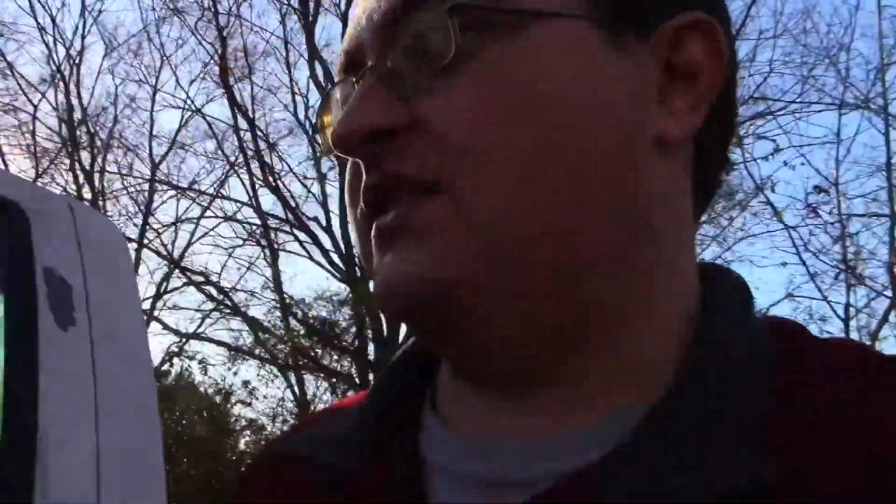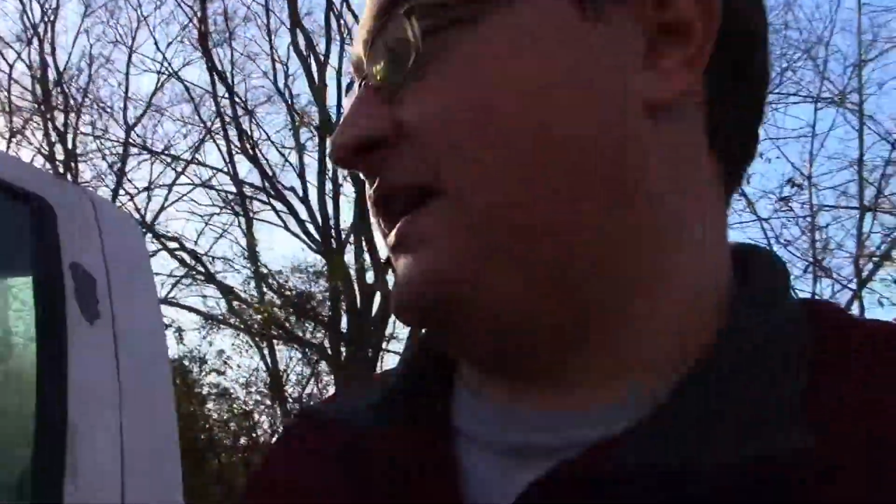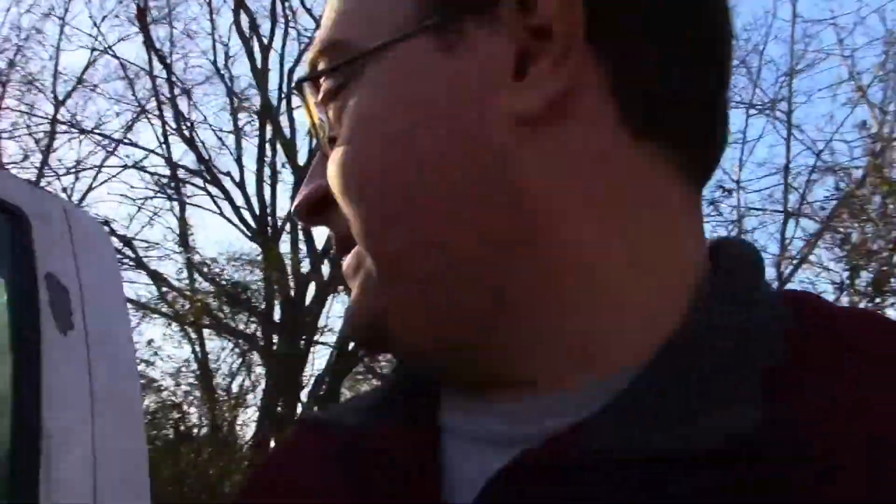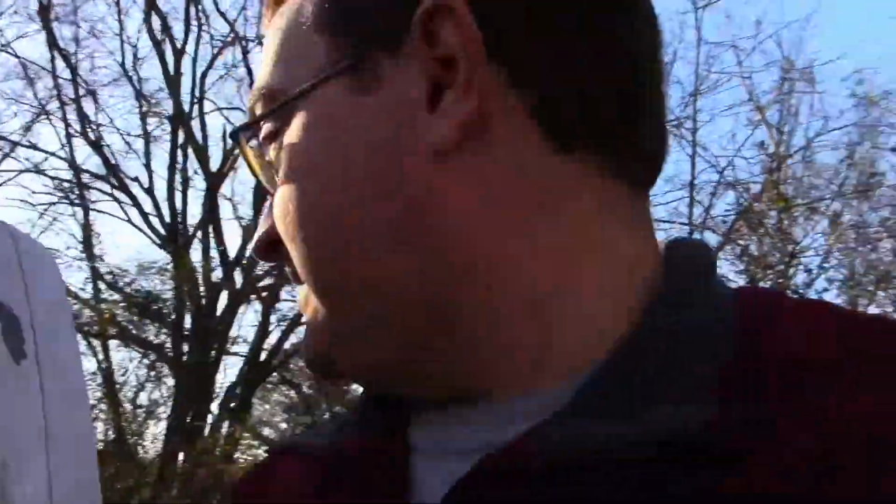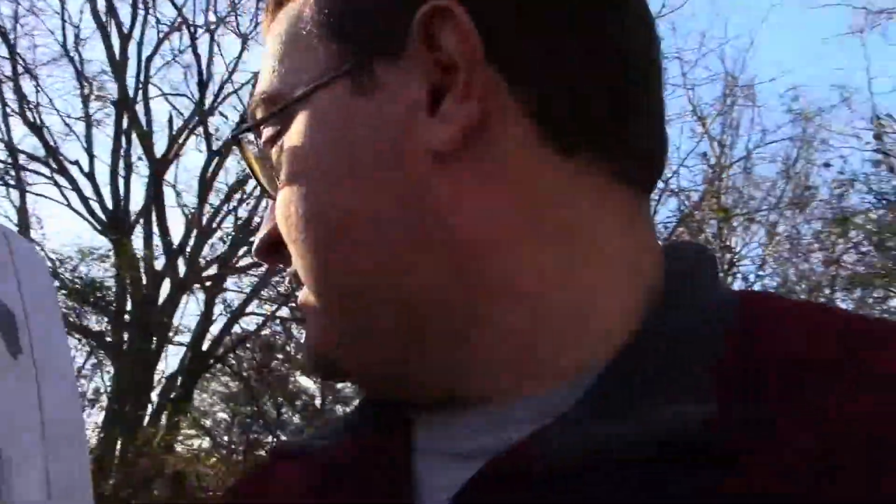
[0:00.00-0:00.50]

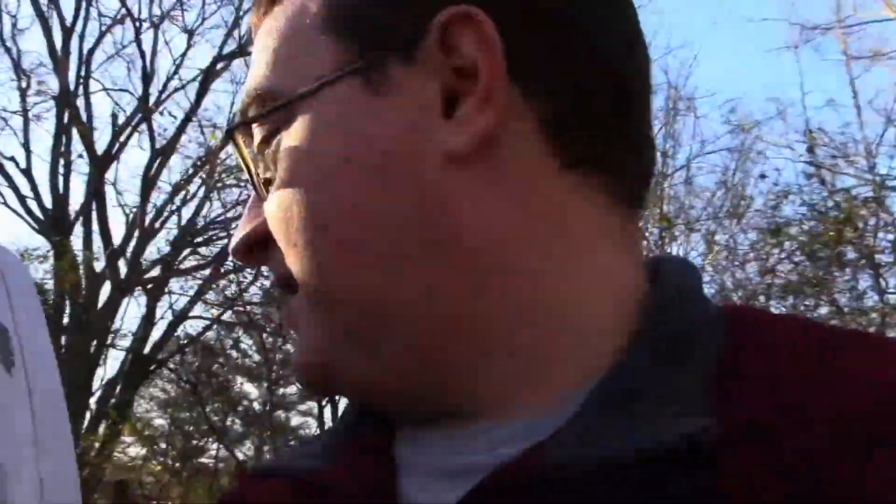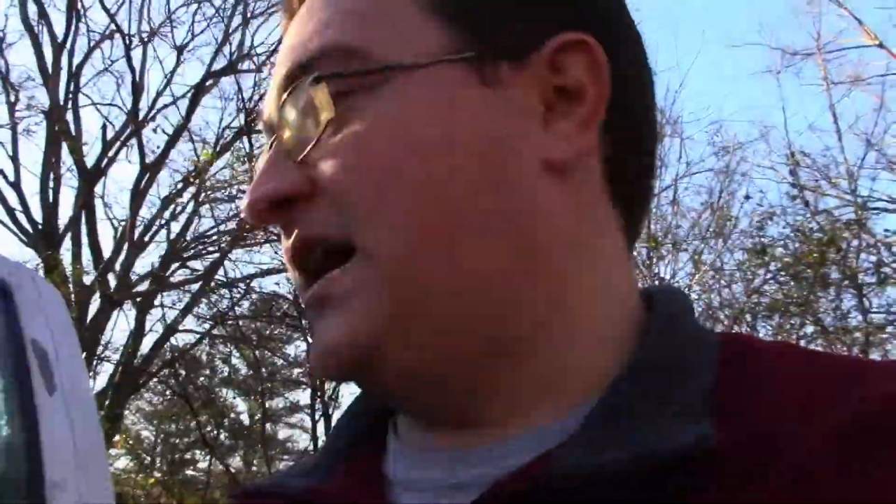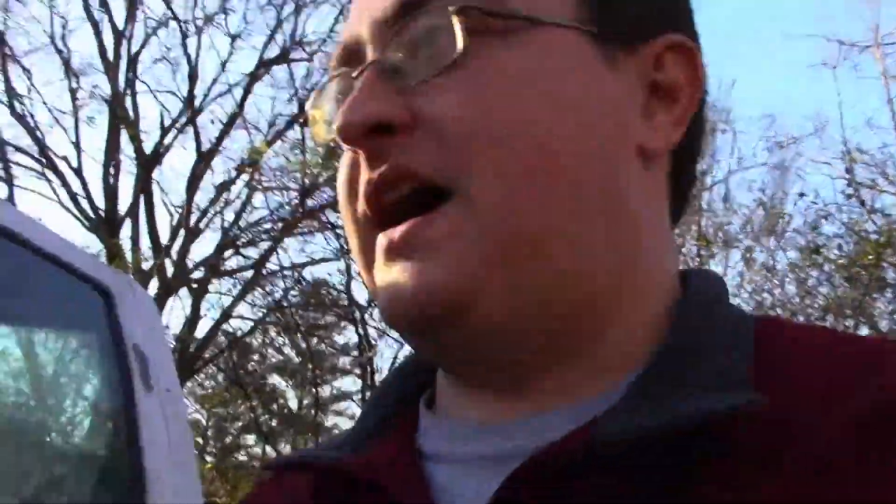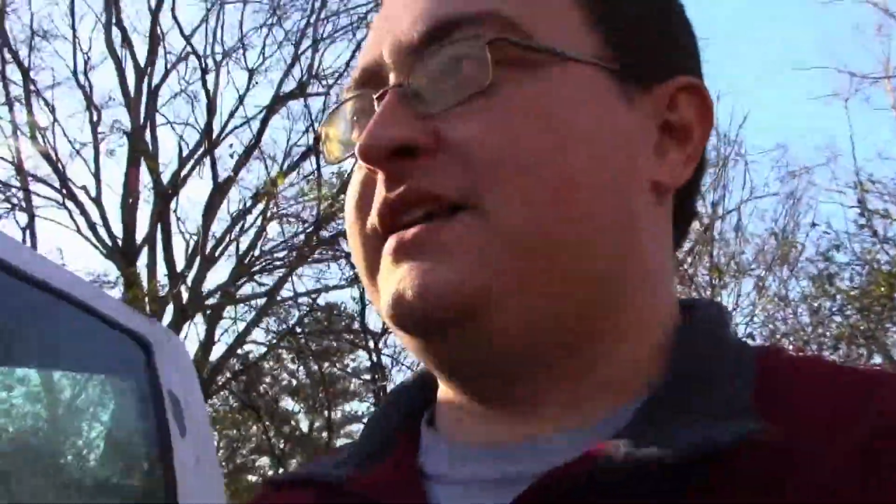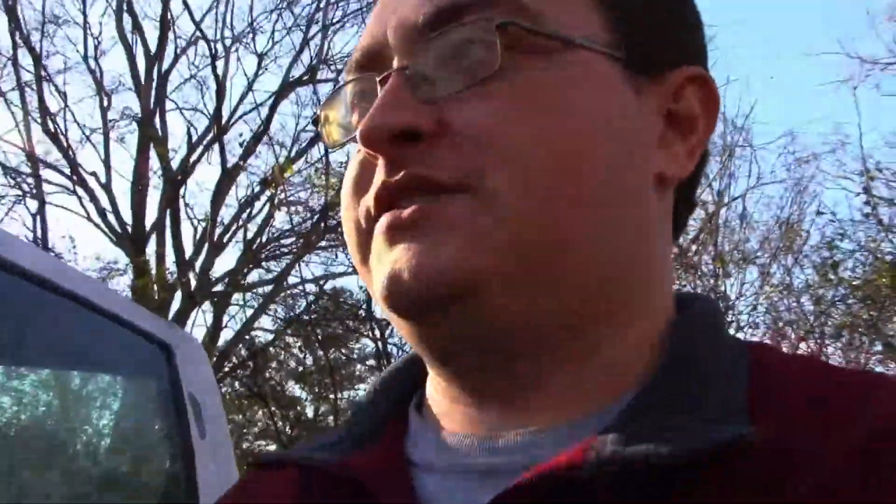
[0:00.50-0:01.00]
like
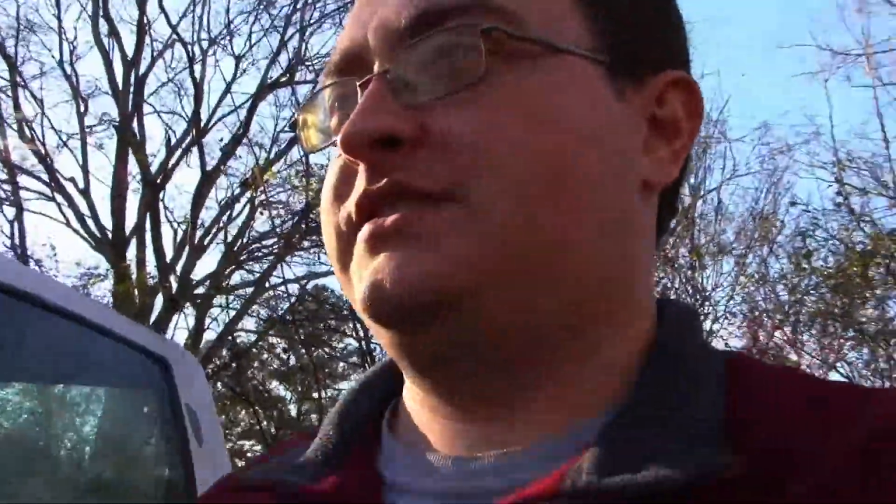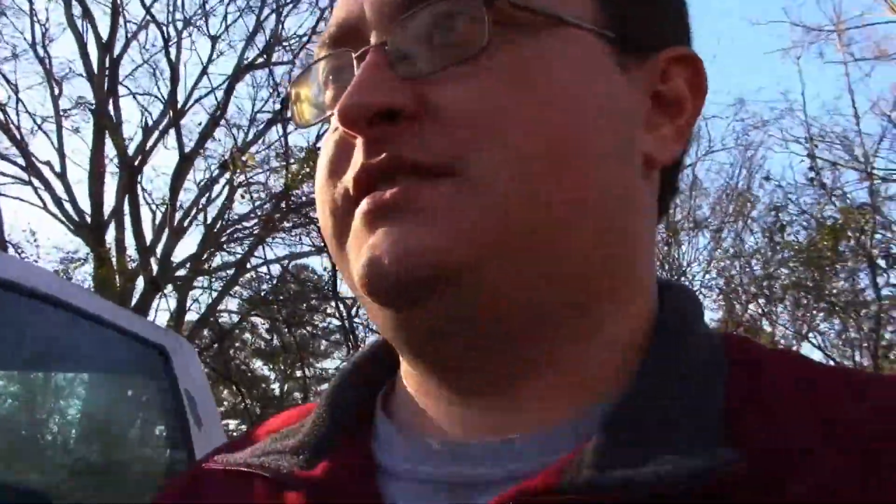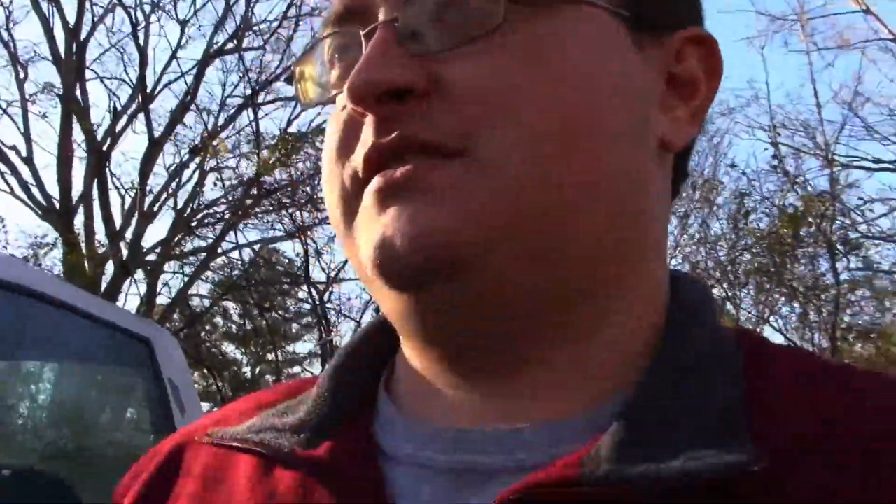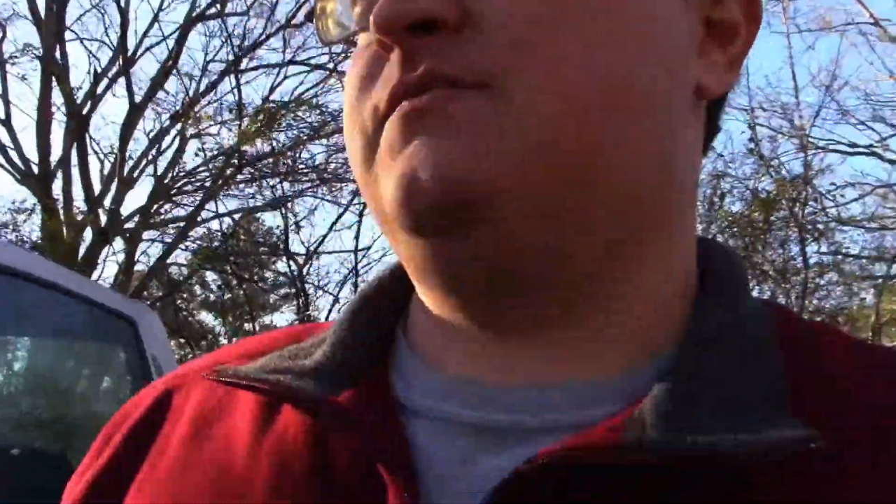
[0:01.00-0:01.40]
I just,